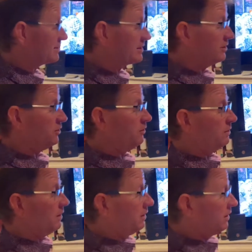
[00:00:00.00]
still
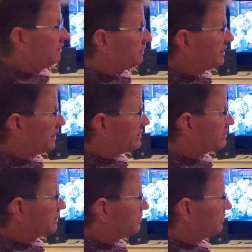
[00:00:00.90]
the nice
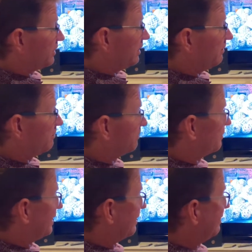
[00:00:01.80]
little uh, like